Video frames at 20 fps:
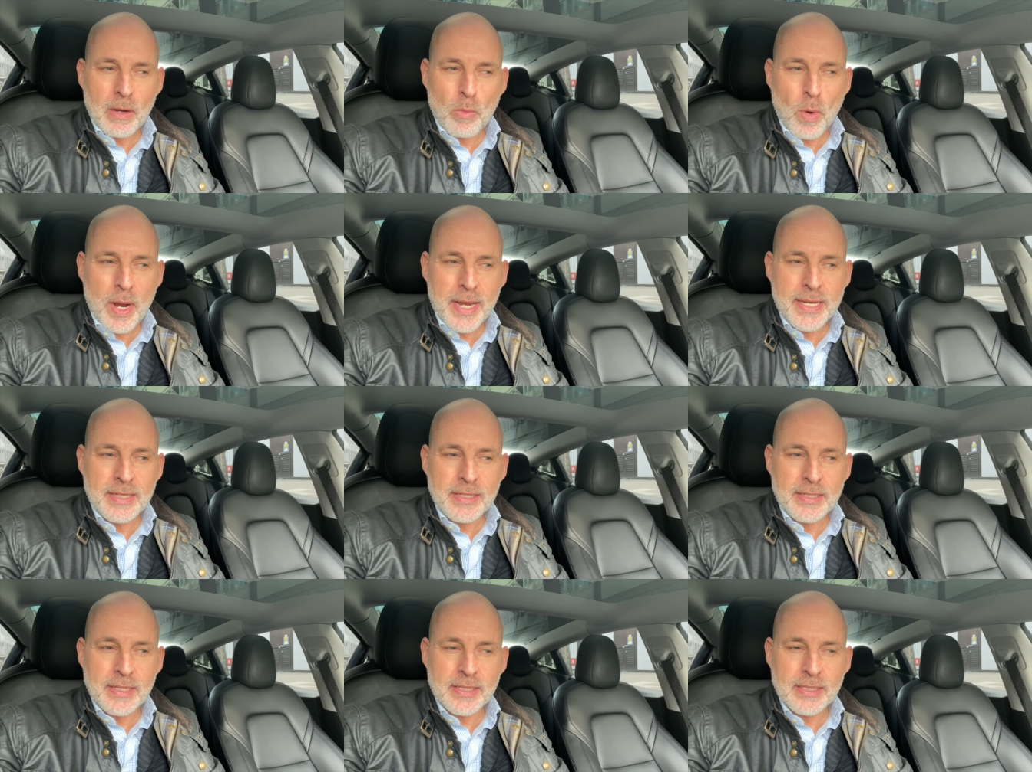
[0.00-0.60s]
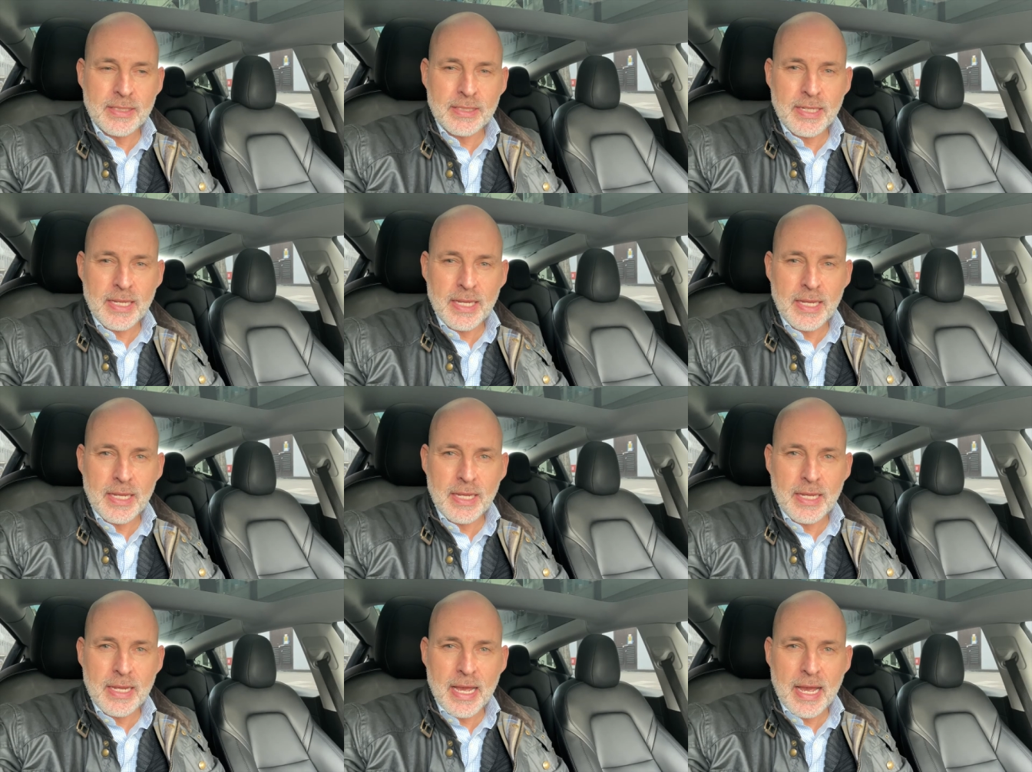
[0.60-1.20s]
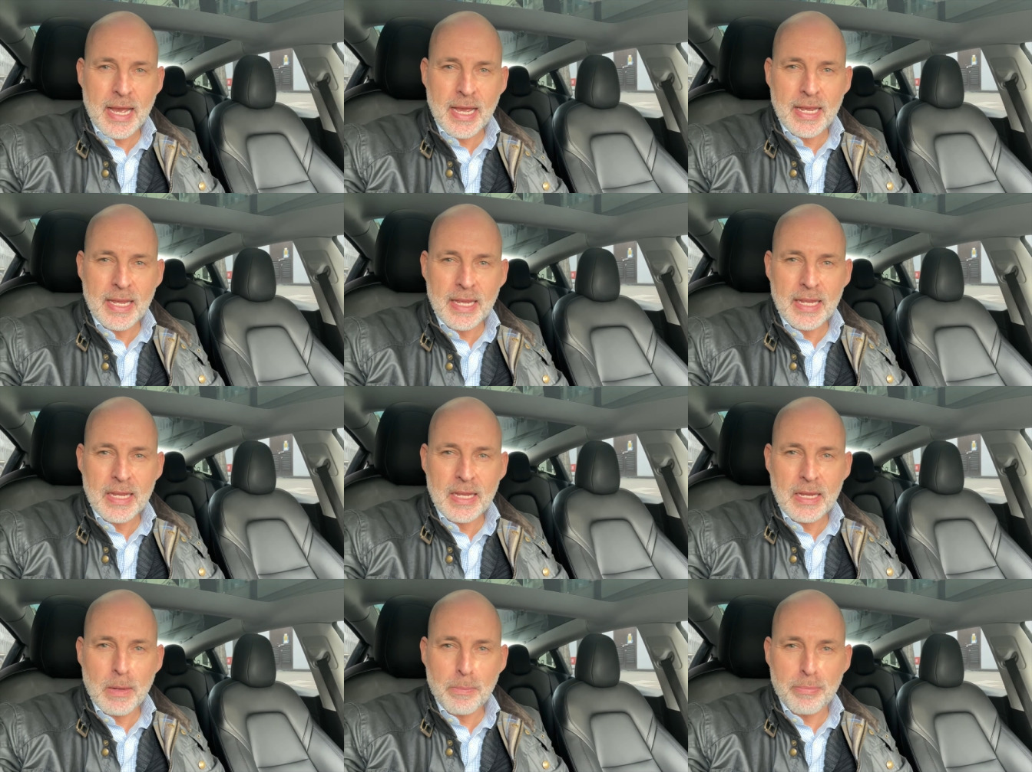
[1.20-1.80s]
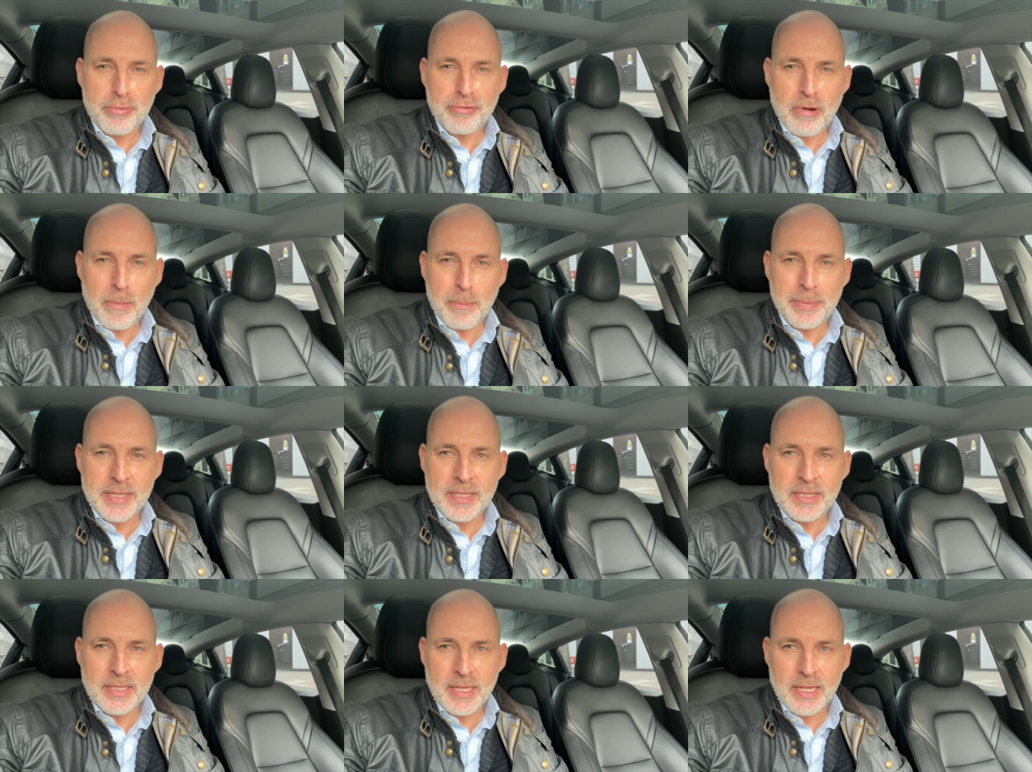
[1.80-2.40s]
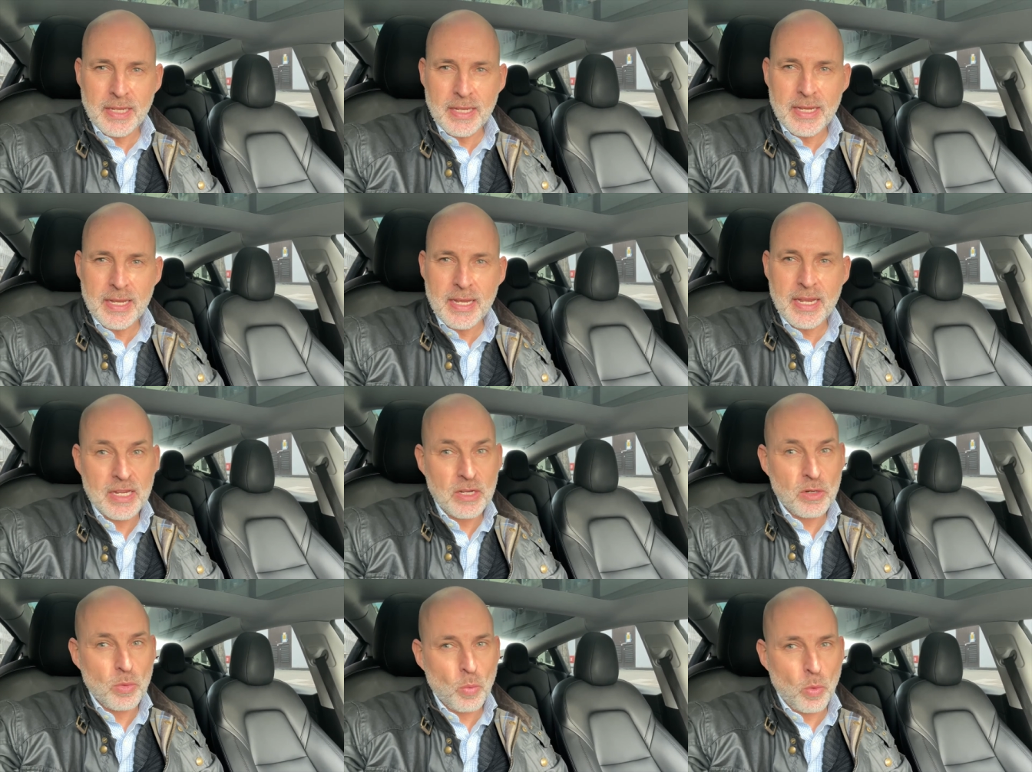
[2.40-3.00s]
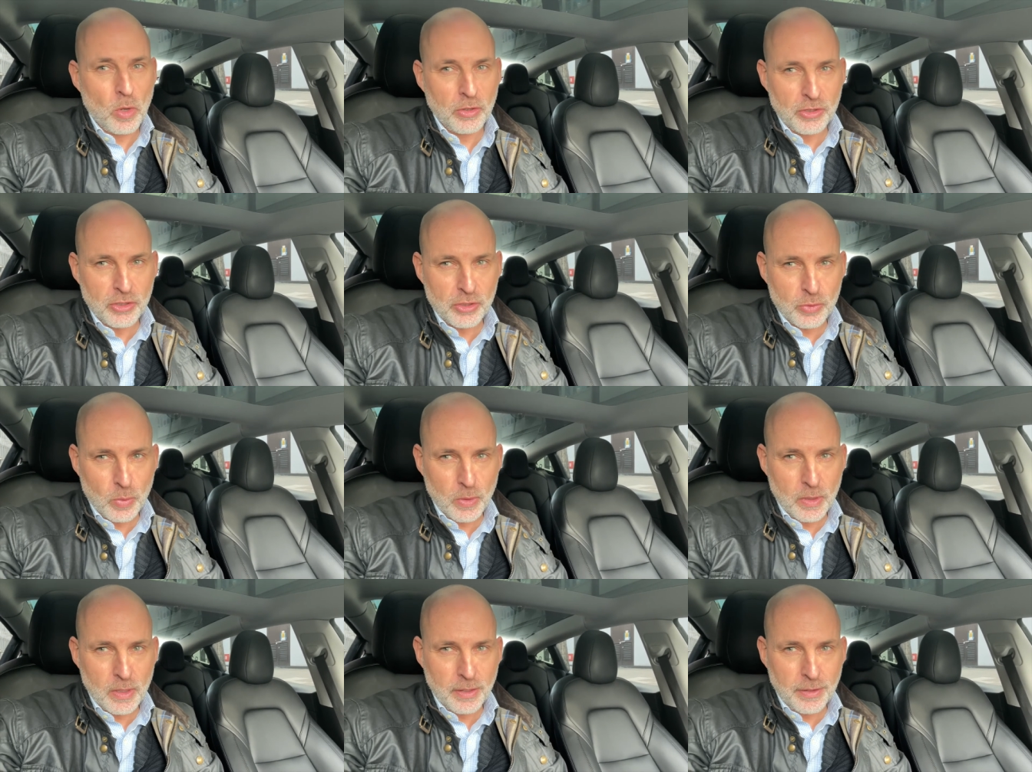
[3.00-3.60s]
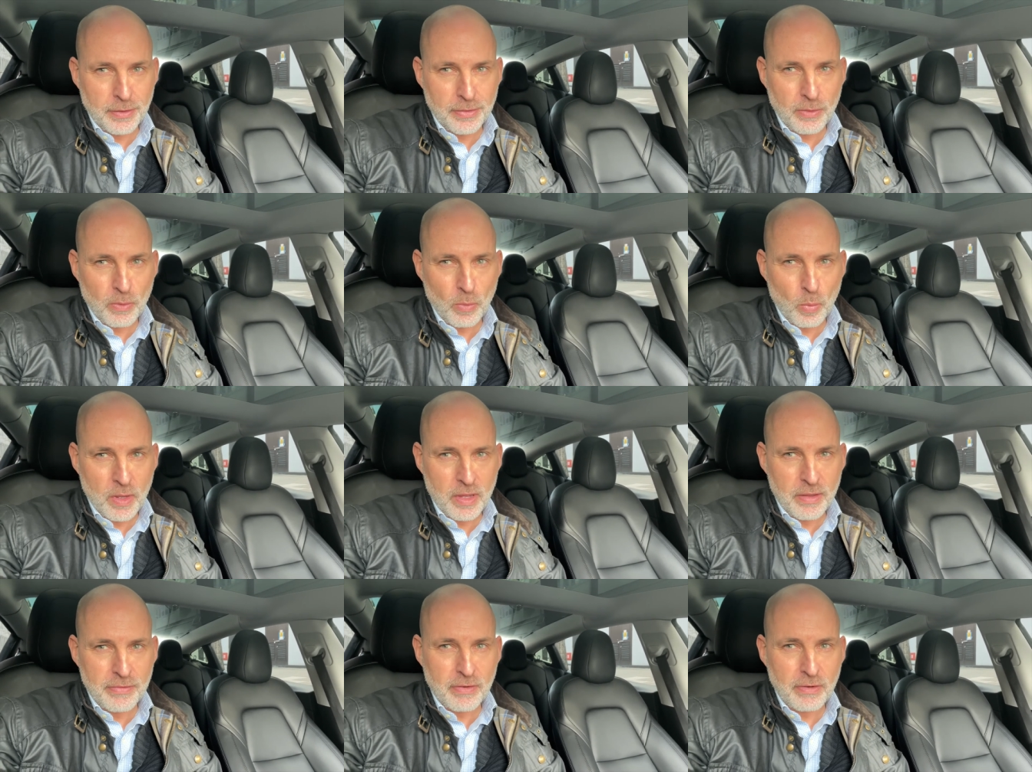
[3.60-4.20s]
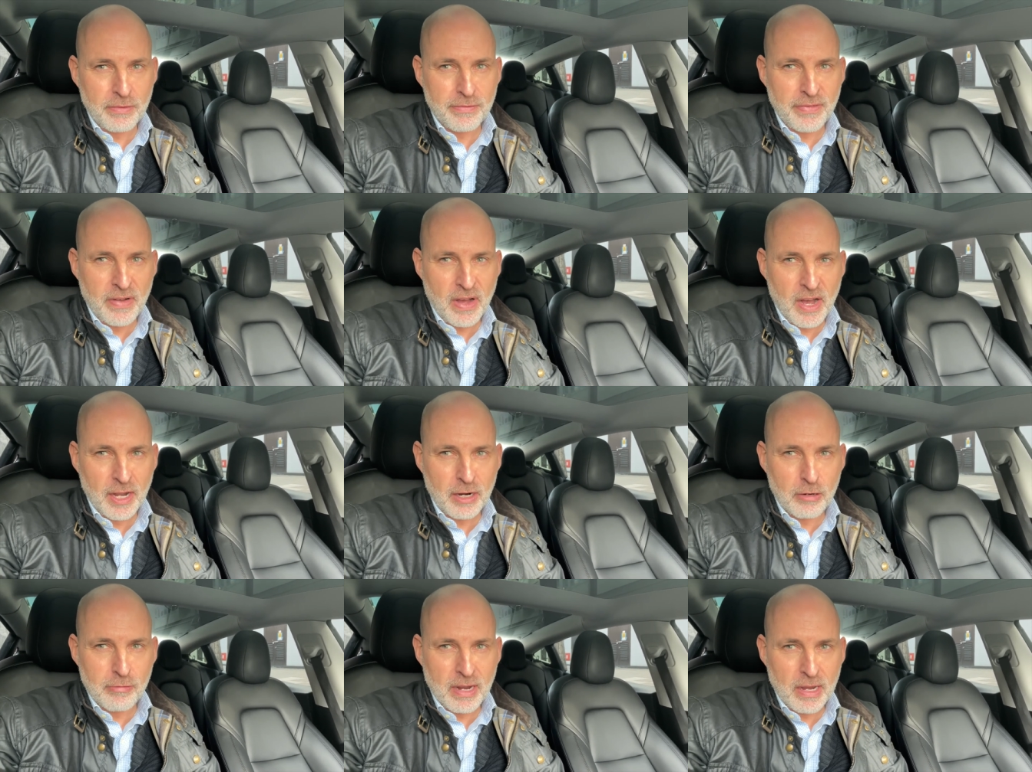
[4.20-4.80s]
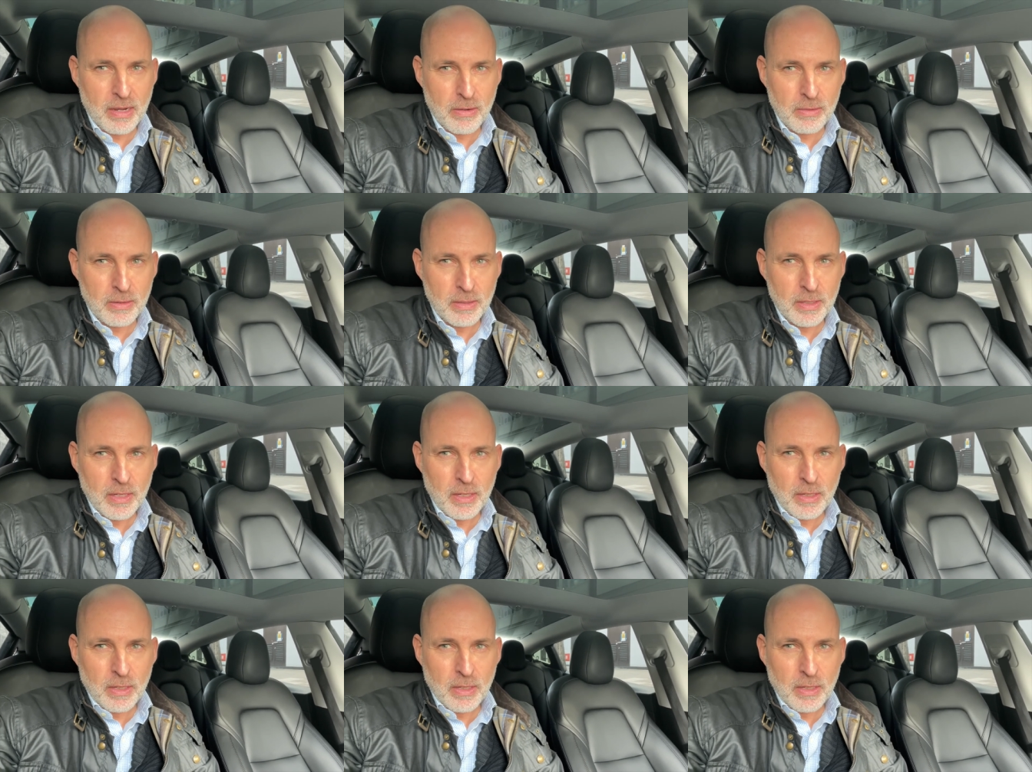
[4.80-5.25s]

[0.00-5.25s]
went to see a property in Wandsworth with Virel,